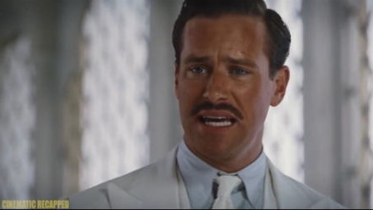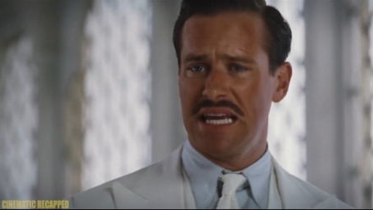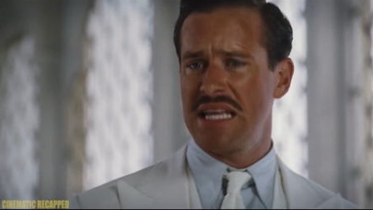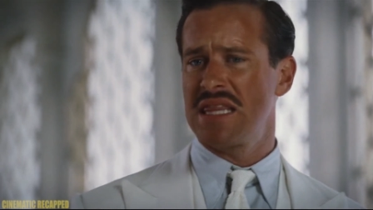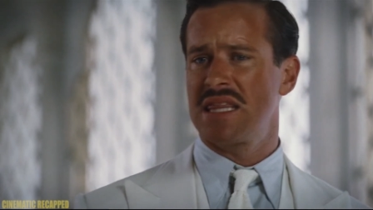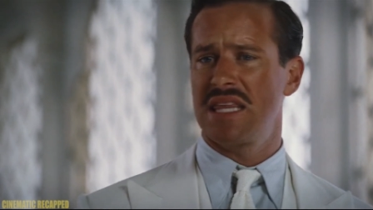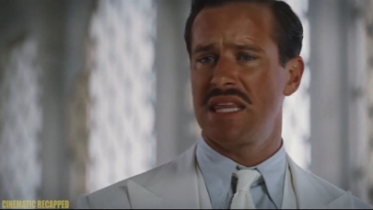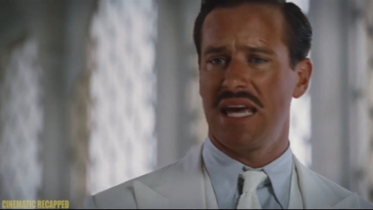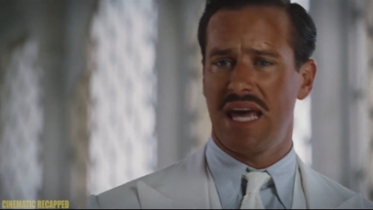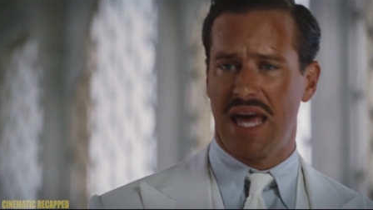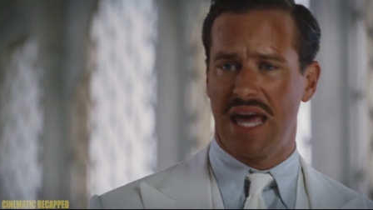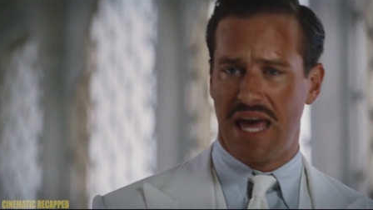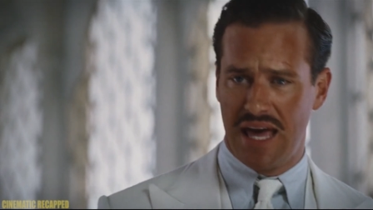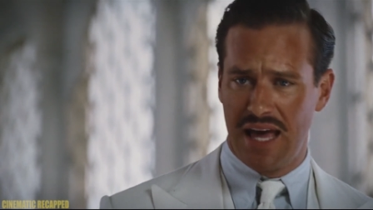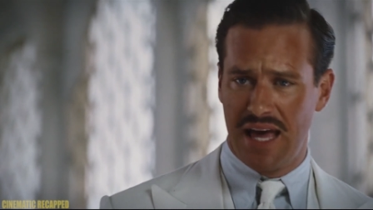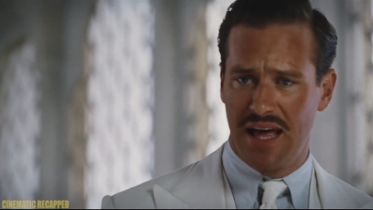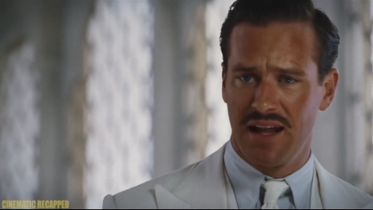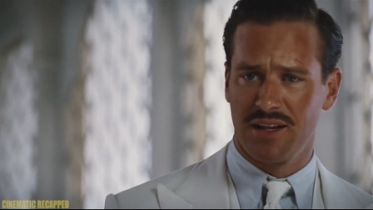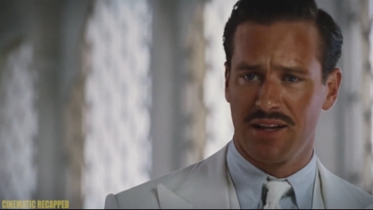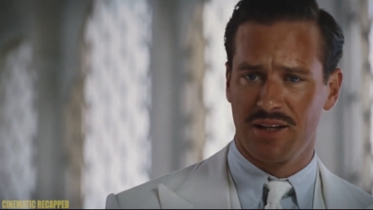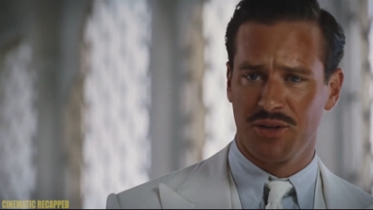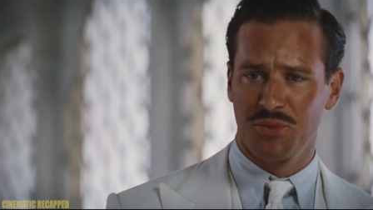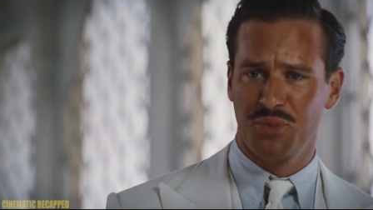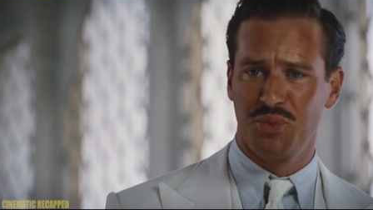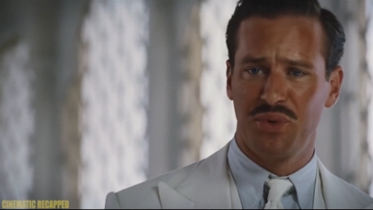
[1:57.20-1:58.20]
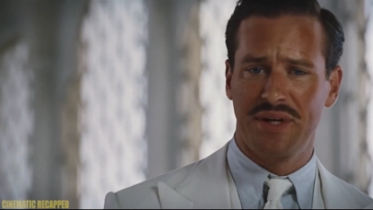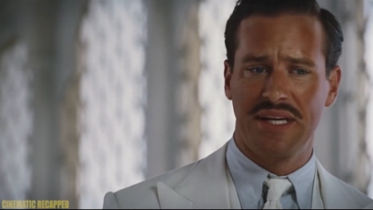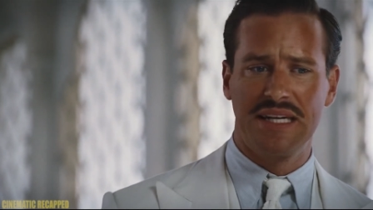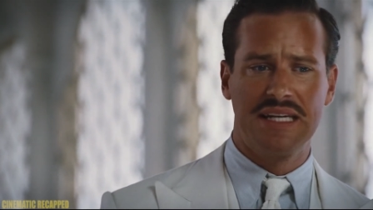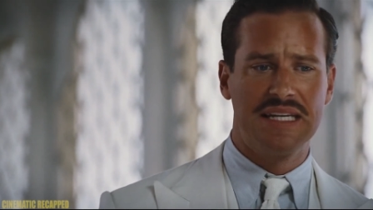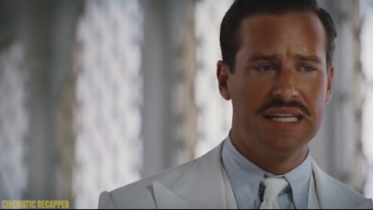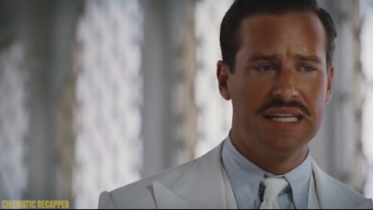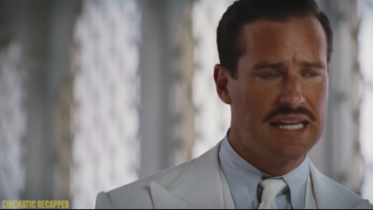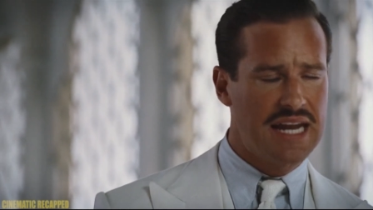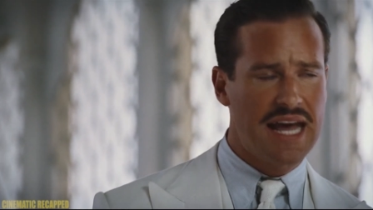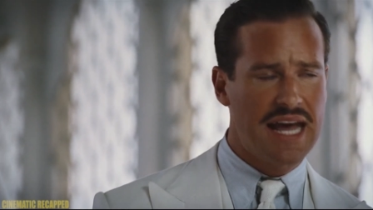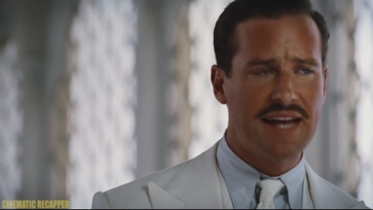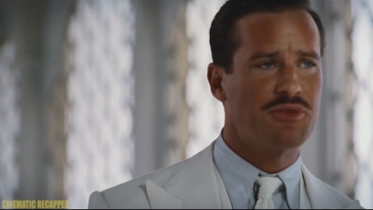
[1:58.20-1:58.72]
Bouc introduces the new
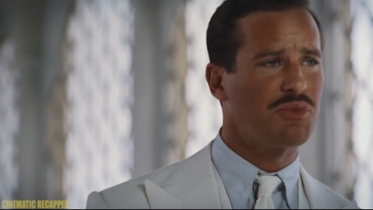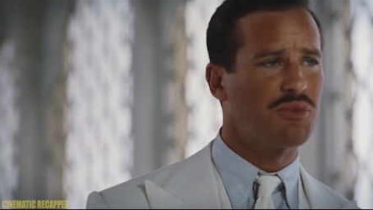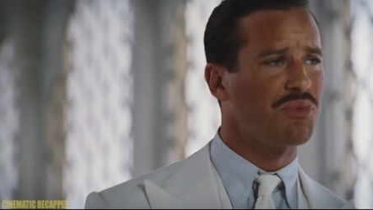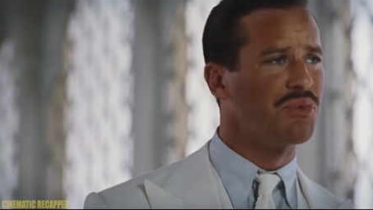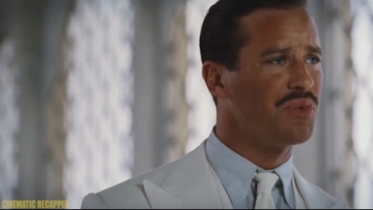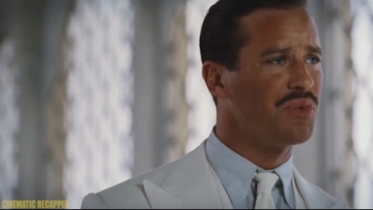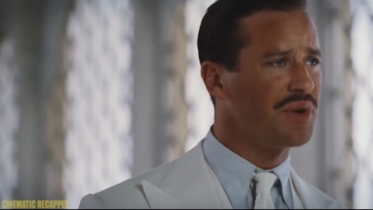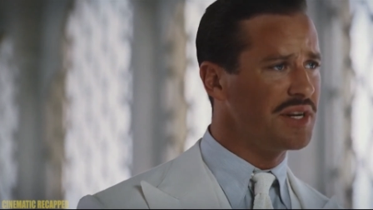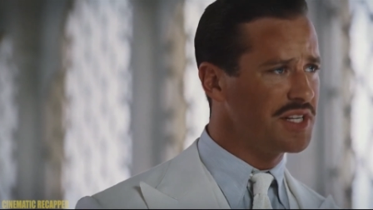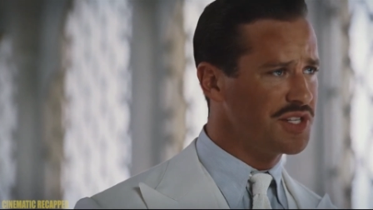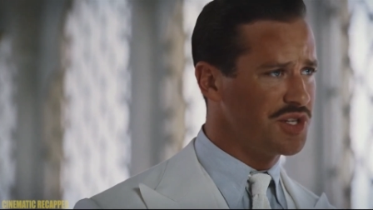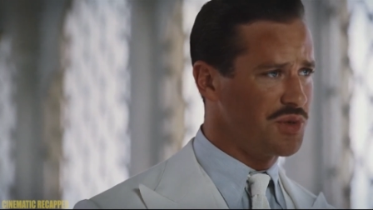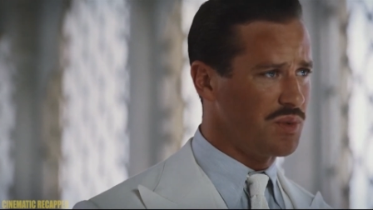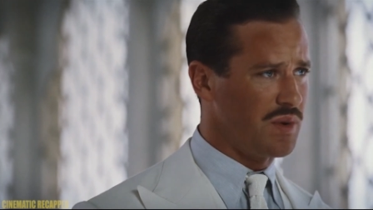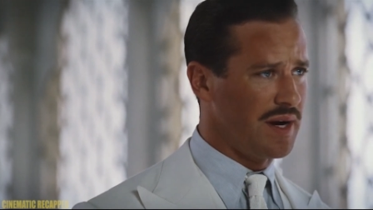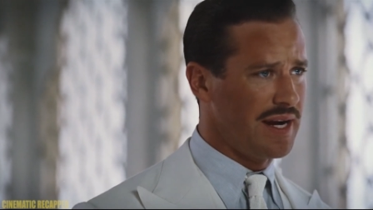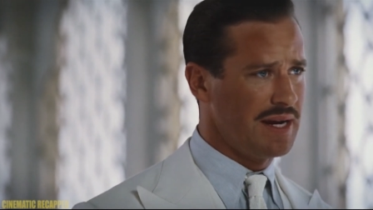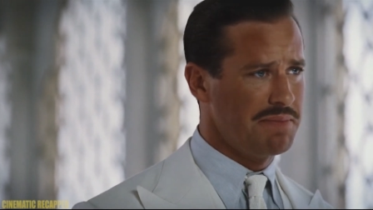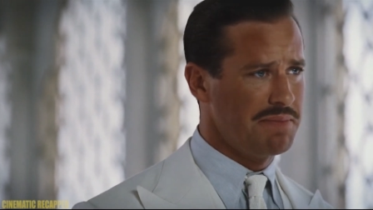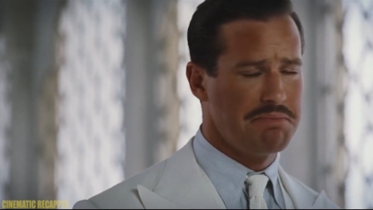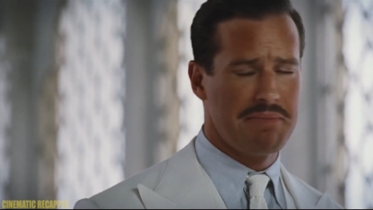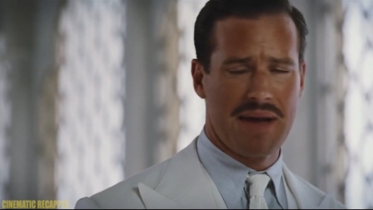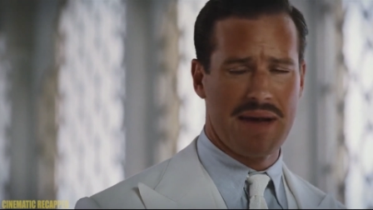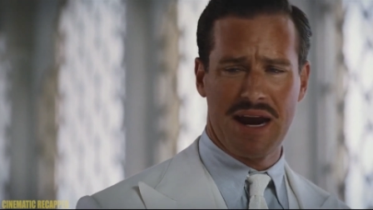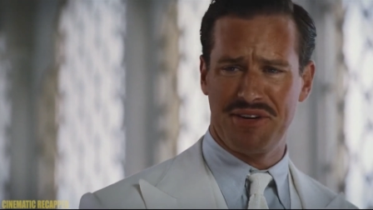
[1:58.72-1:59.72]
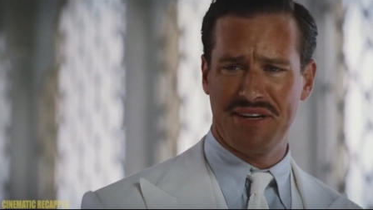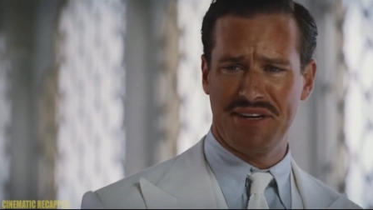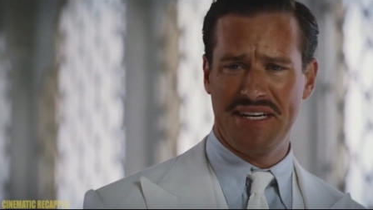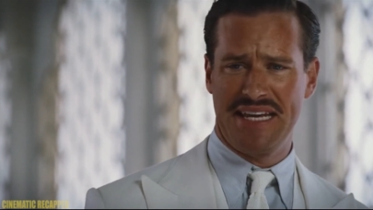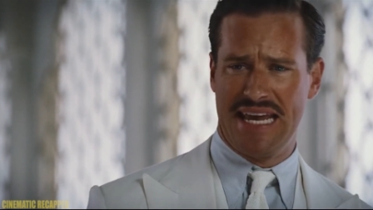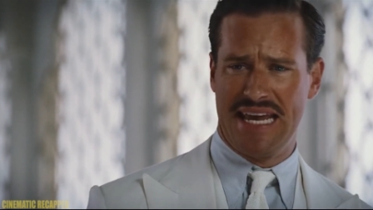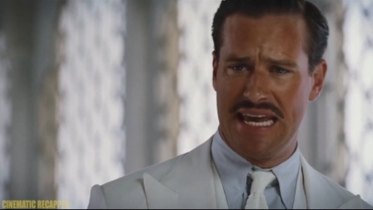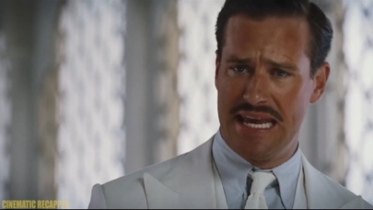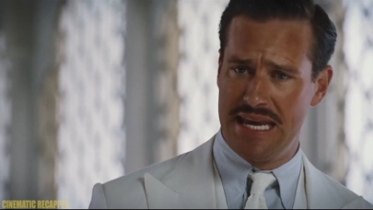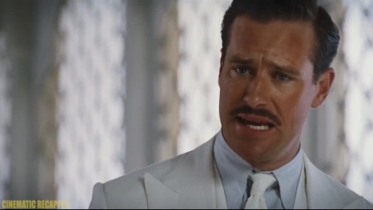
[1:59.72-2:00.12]
couple, as Simon says that he